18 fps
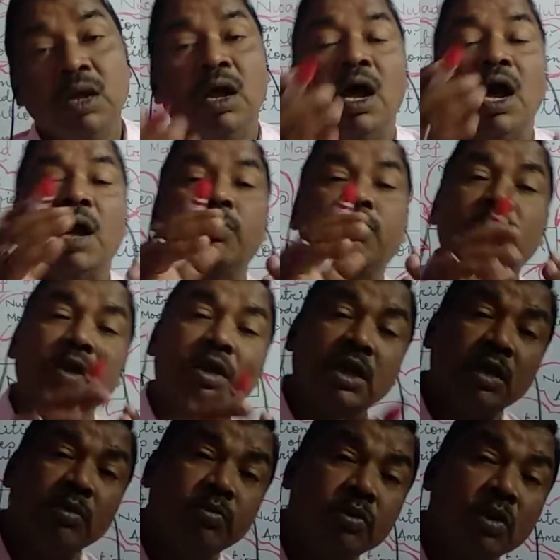After
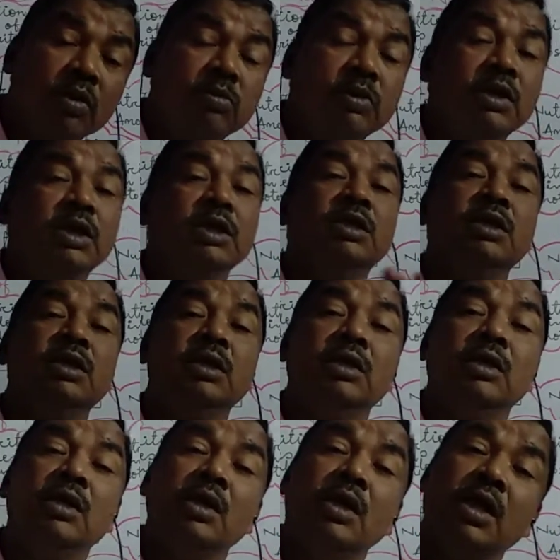absorbed, it is
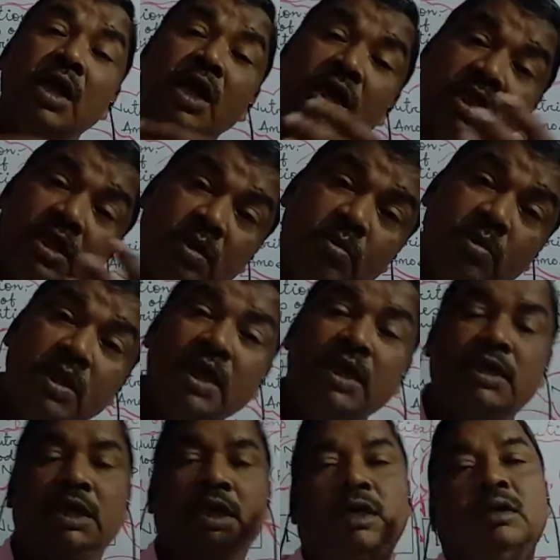
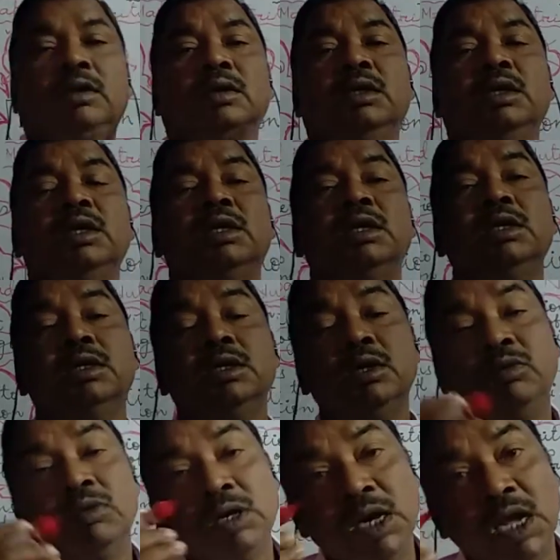assimilated. It is
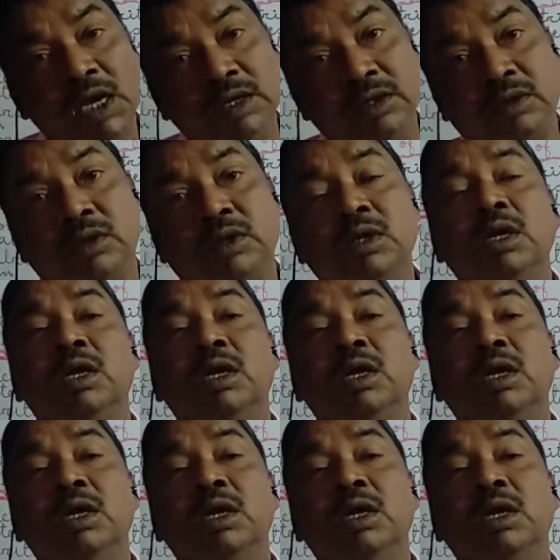utilized.